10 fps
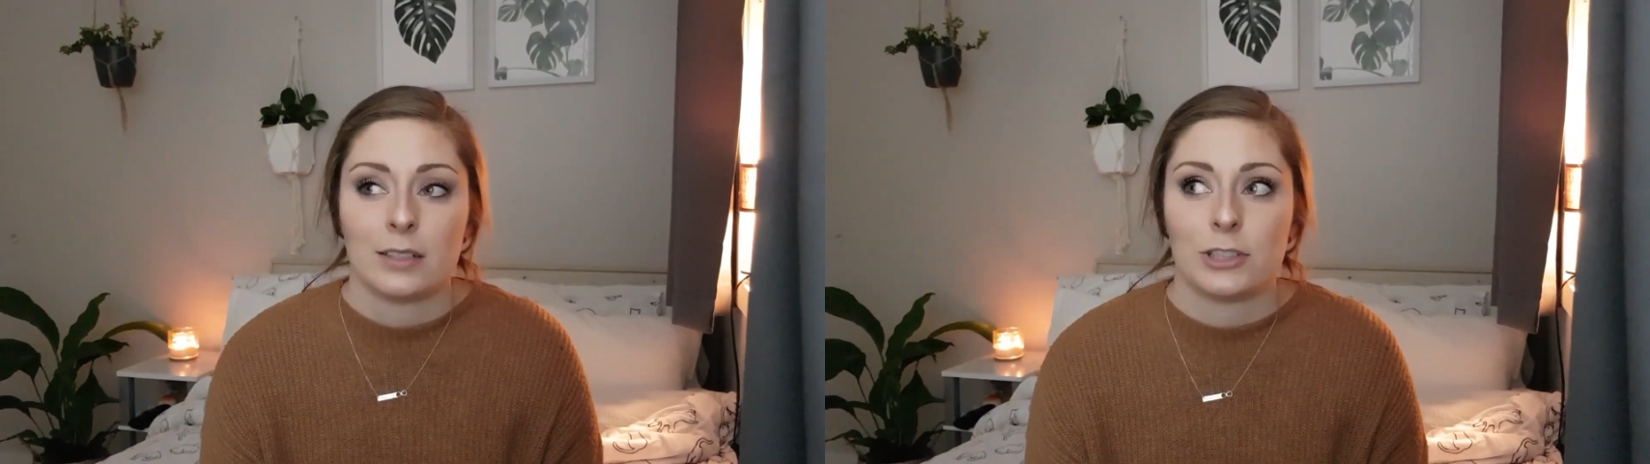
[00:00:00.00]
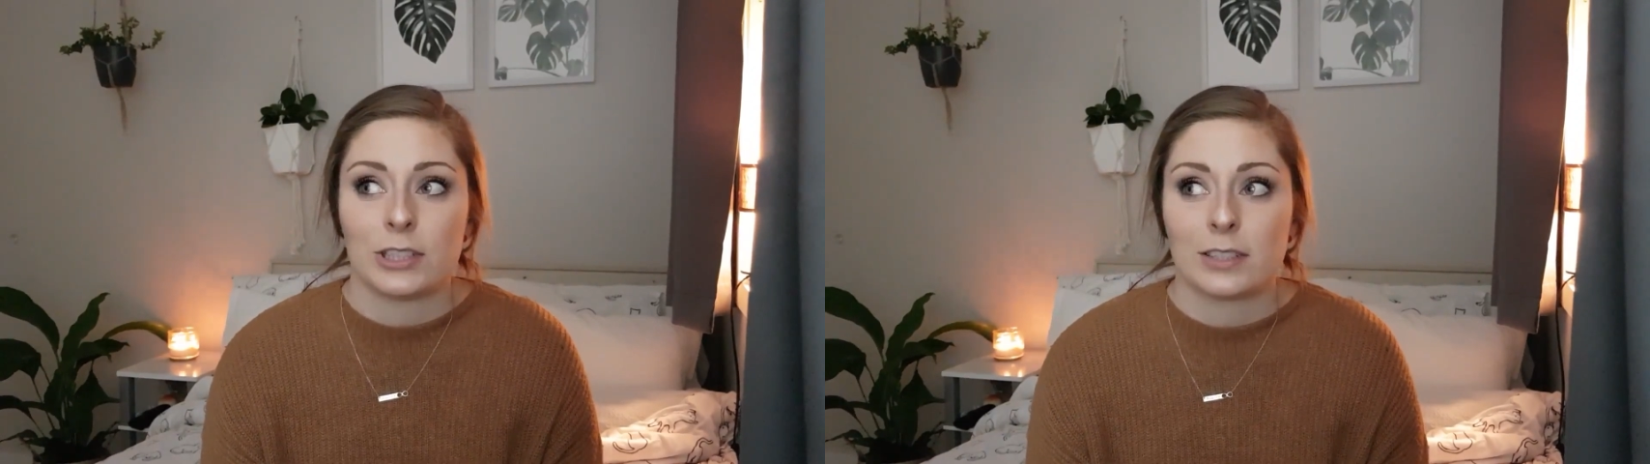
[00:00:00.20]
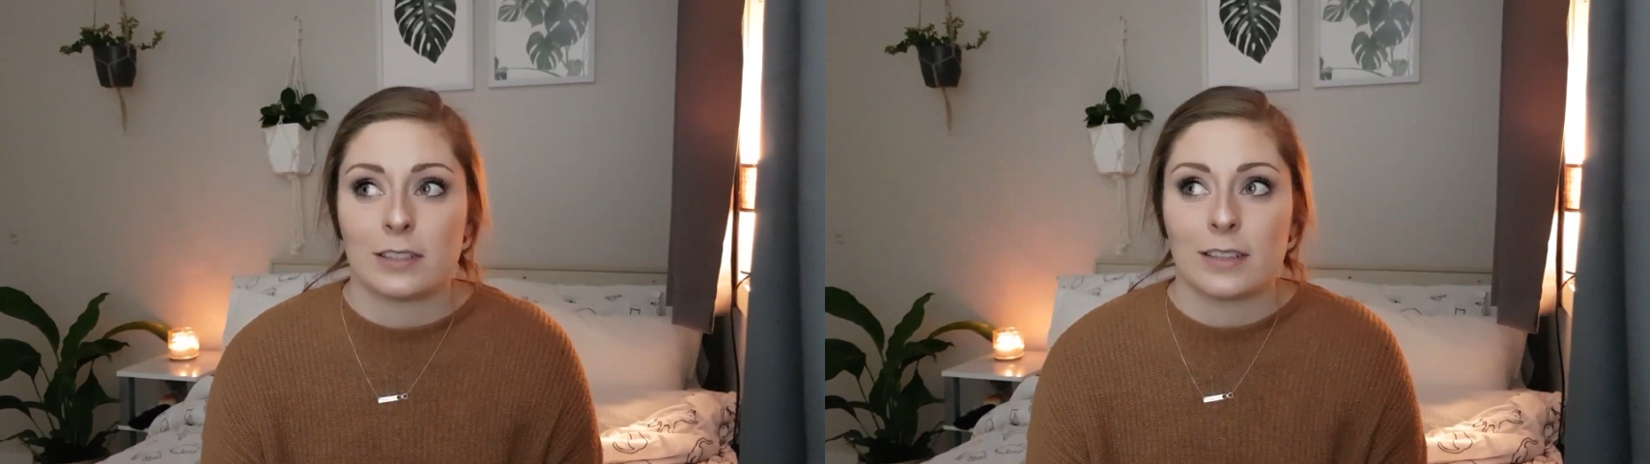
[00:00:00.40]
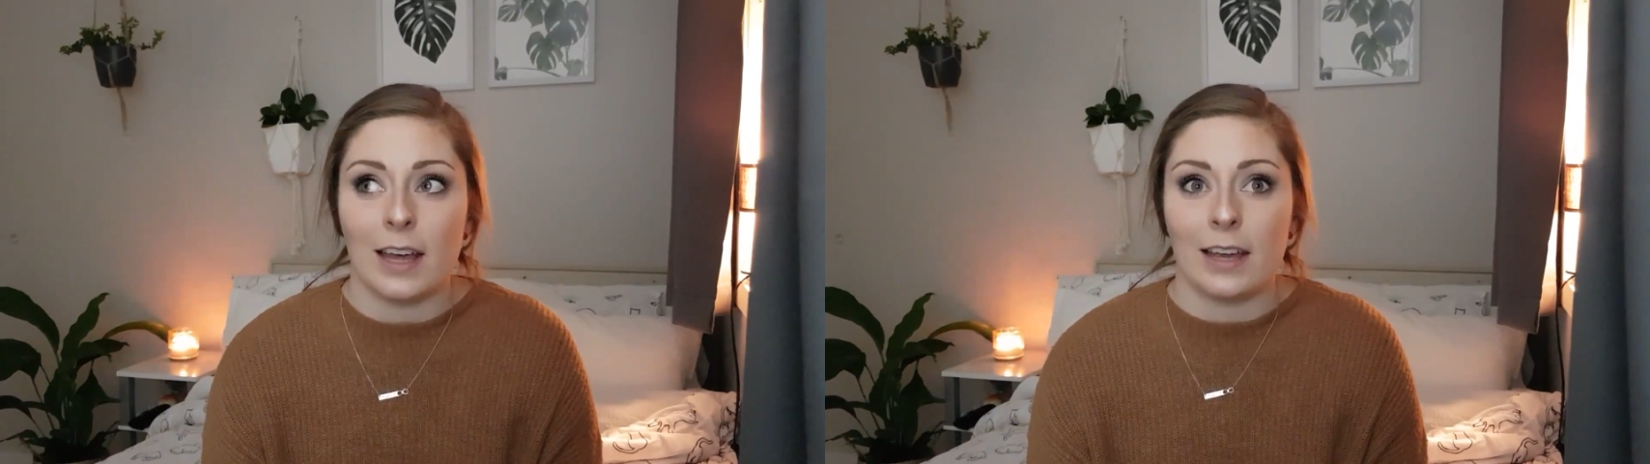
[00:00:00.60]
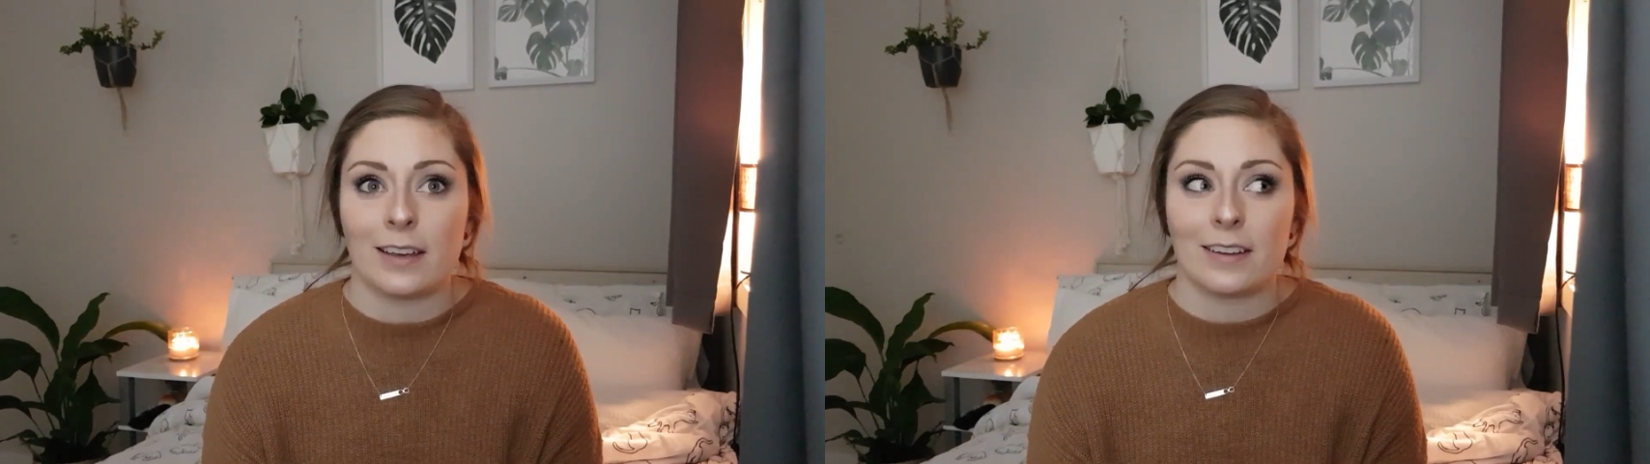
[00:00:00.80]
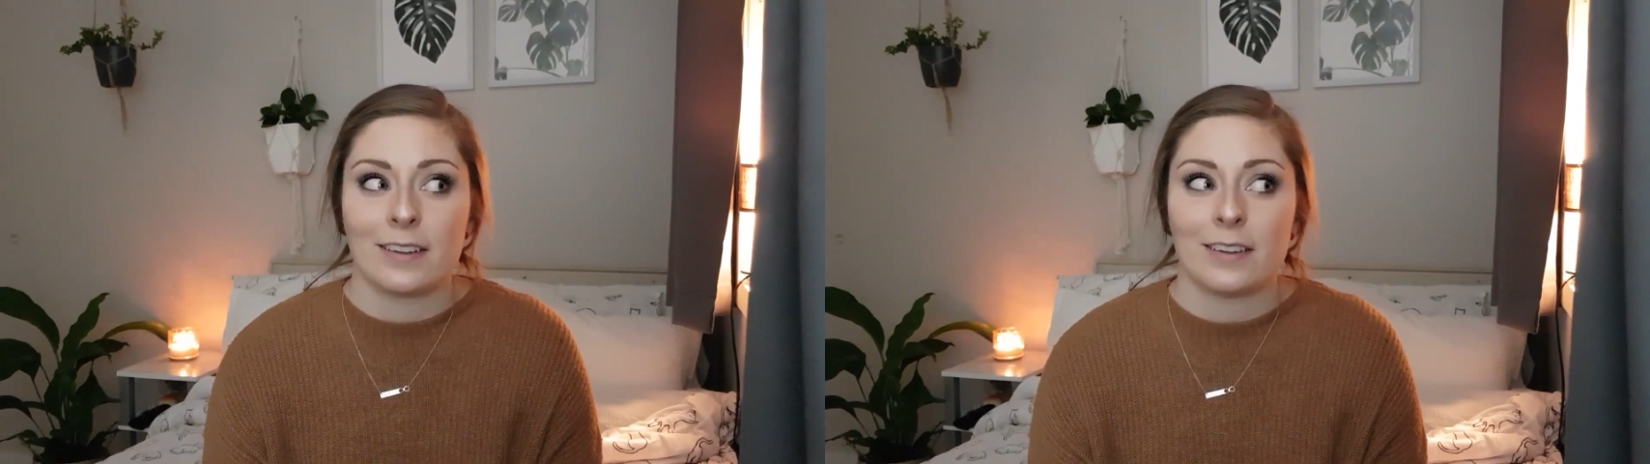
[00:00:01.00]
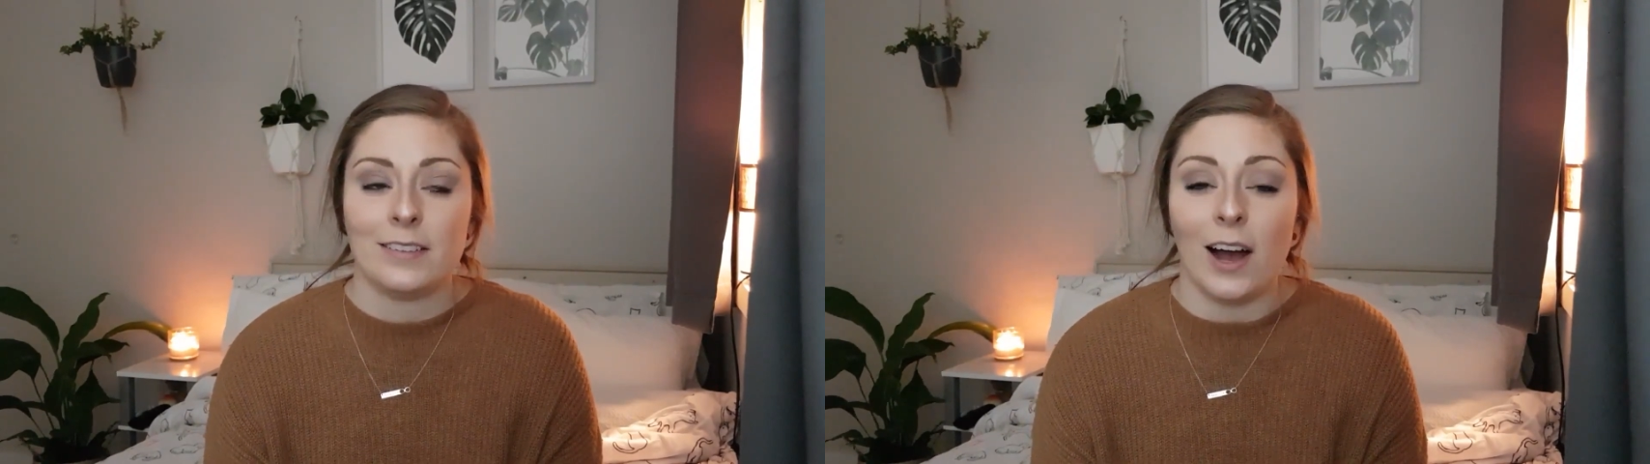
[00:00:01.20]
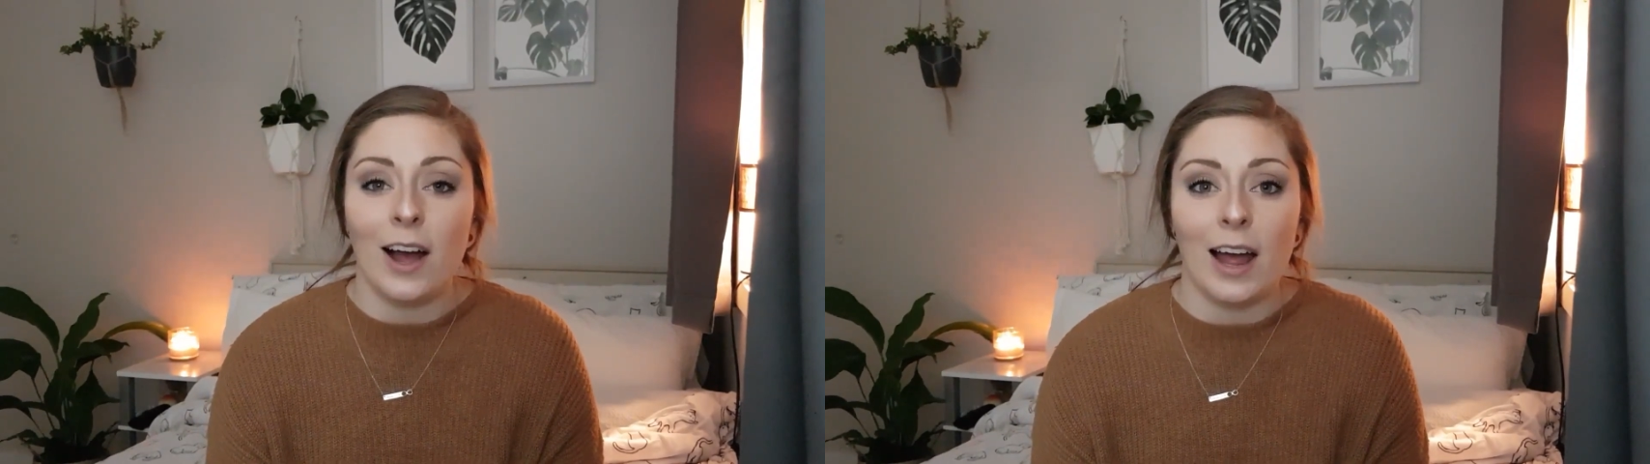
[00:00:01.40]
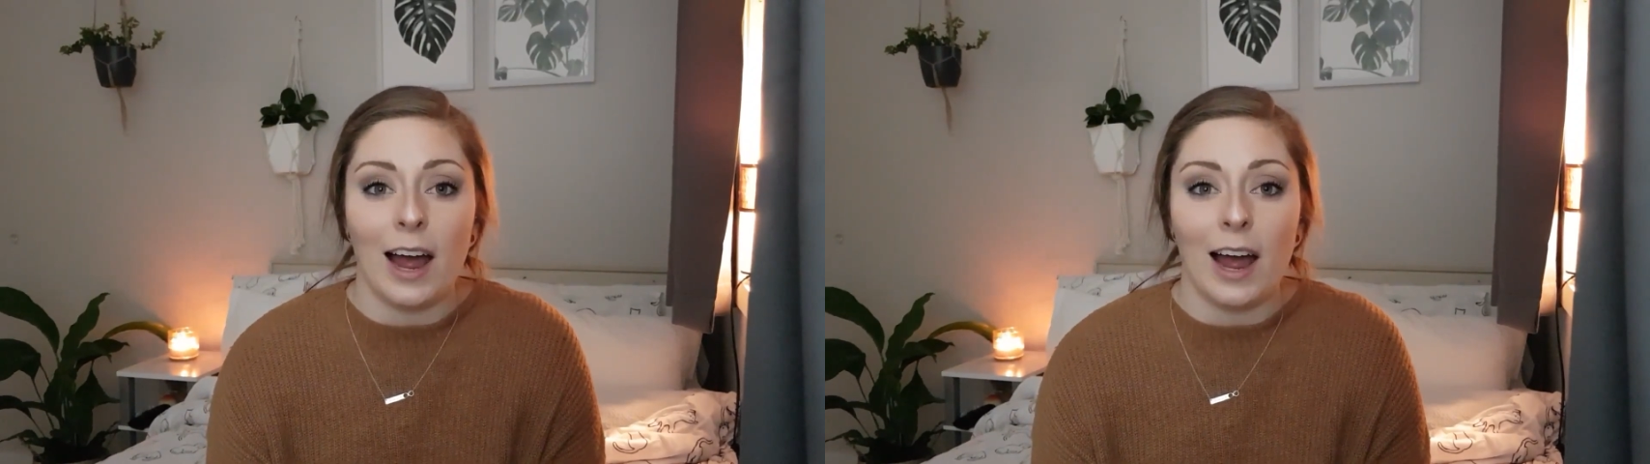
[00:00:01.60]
just like not